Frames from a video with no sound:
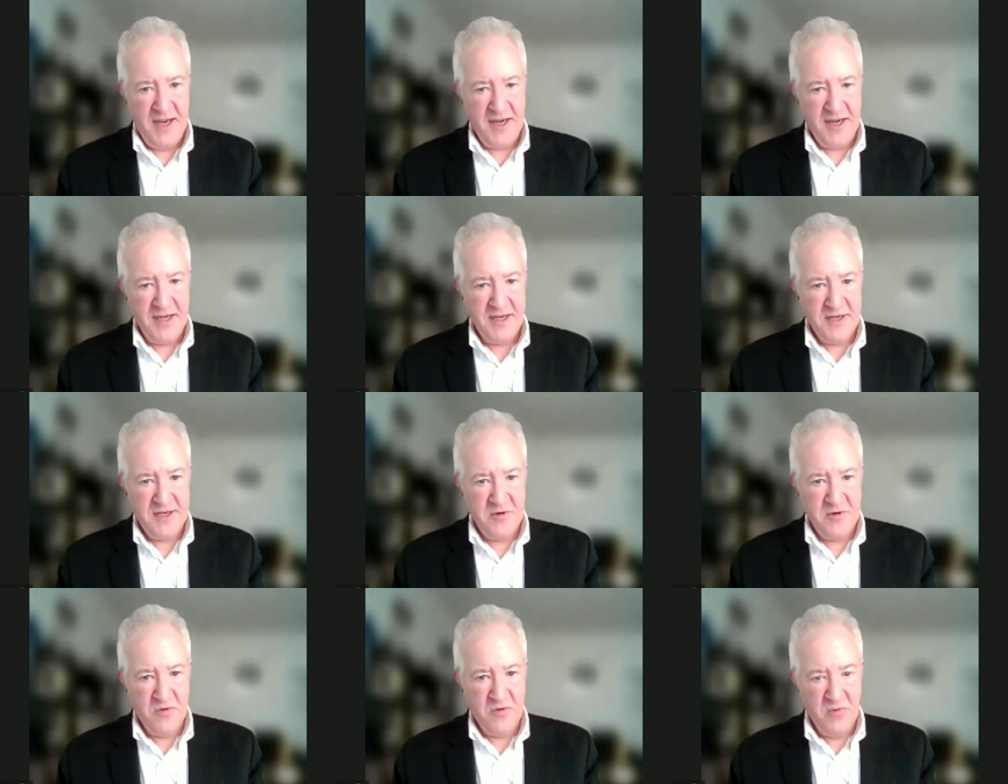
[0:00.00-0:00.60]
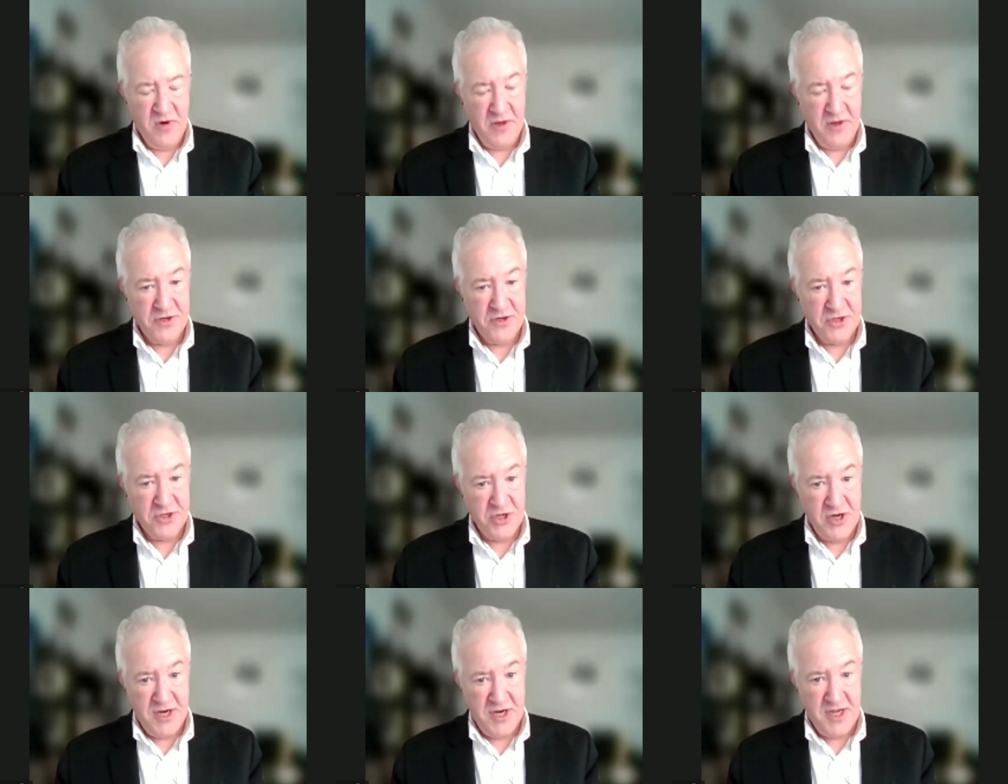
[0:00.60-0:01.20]
And one of
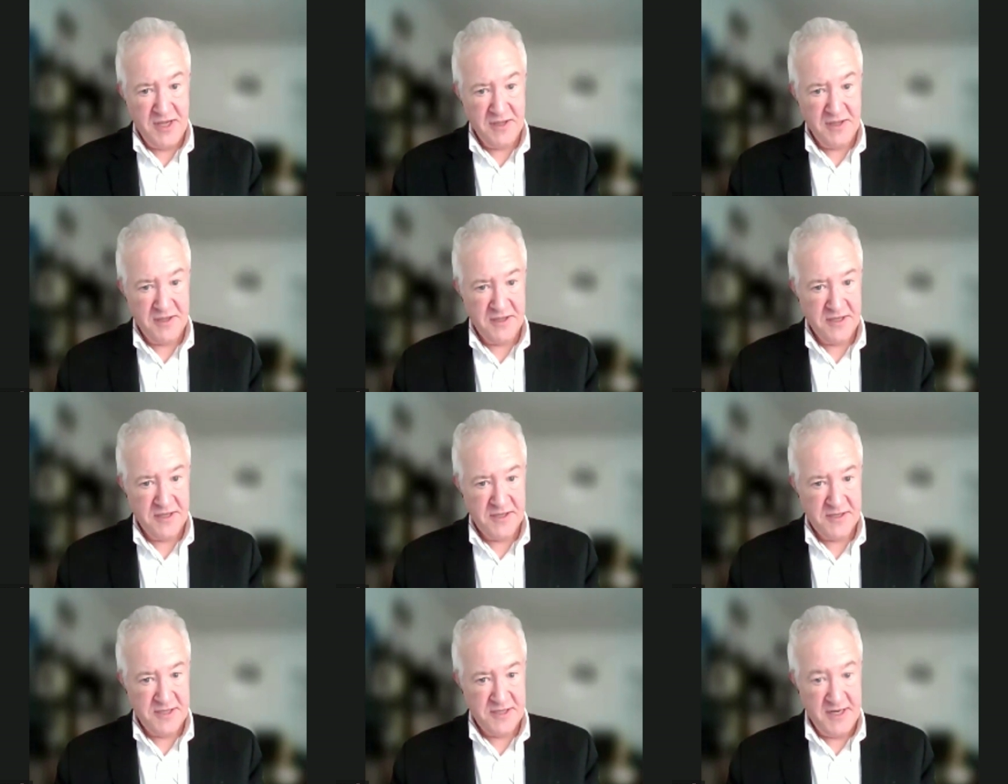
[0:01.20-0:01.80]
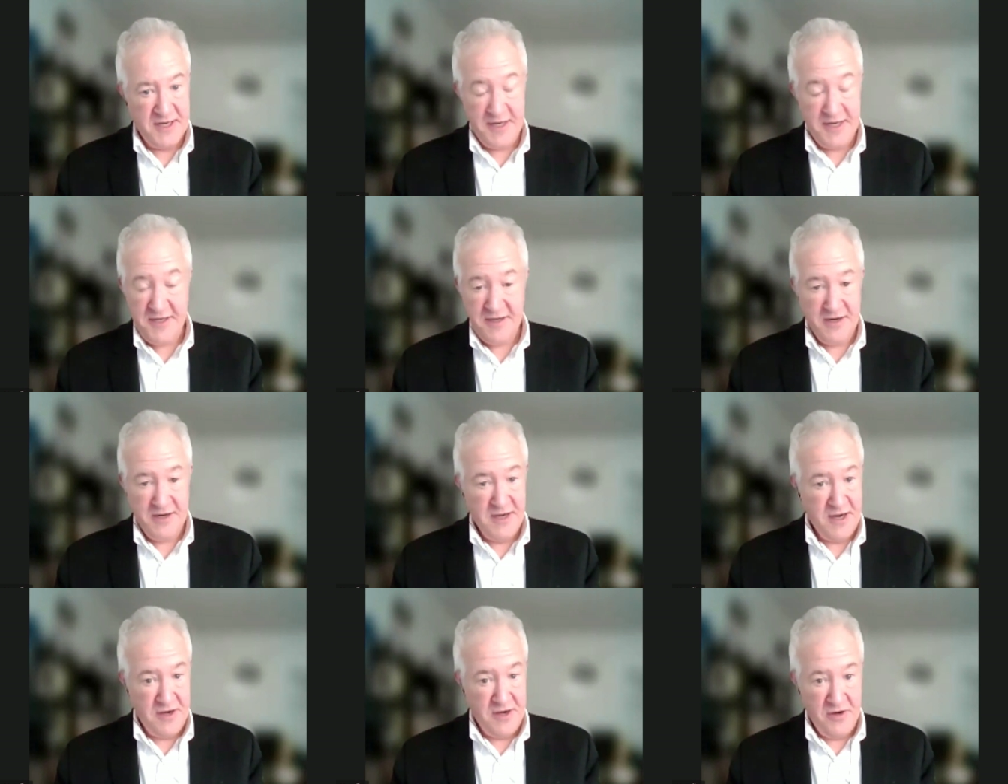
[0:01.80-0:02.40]
the shocking things, and I
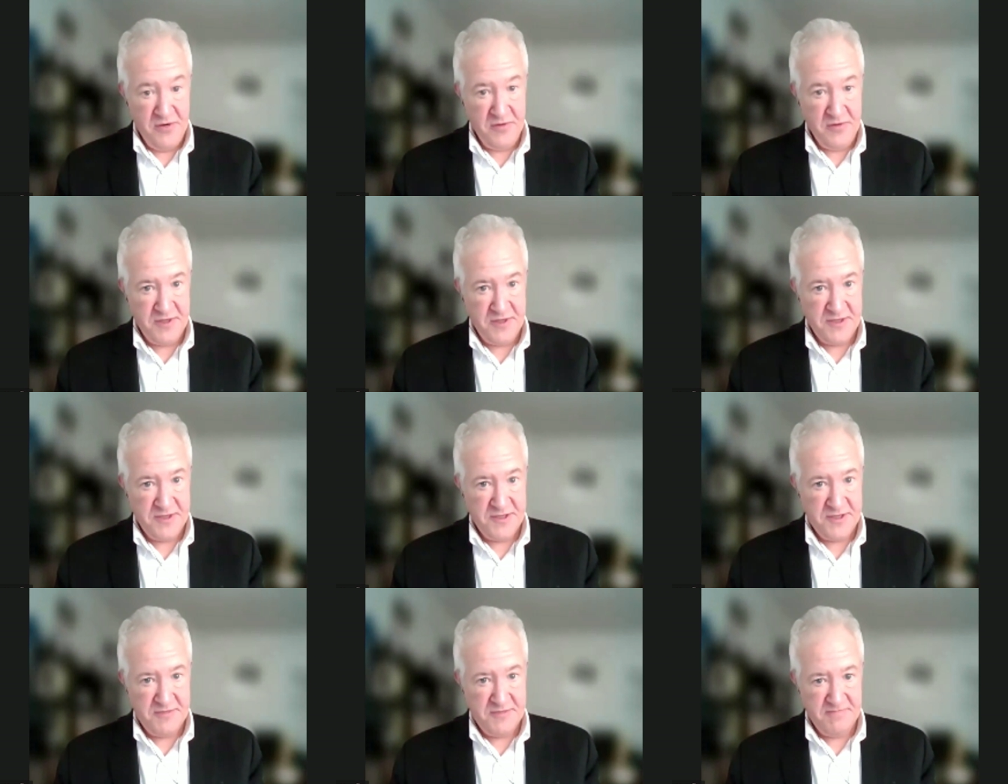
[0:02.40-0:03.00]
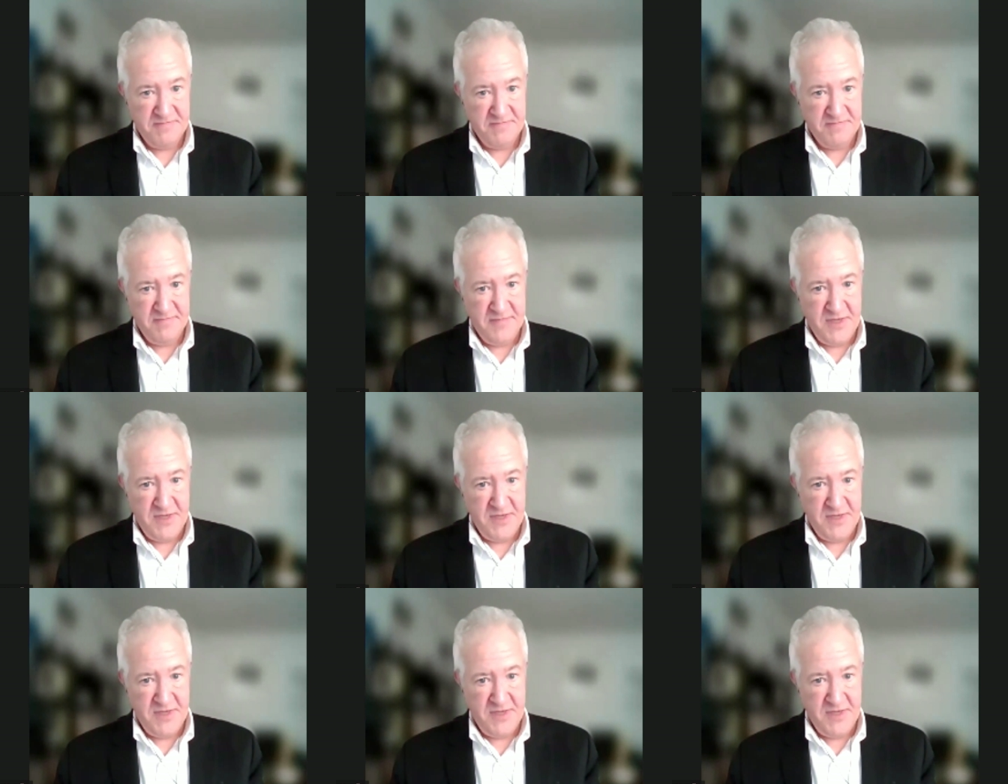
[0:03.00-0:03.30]
did not know this,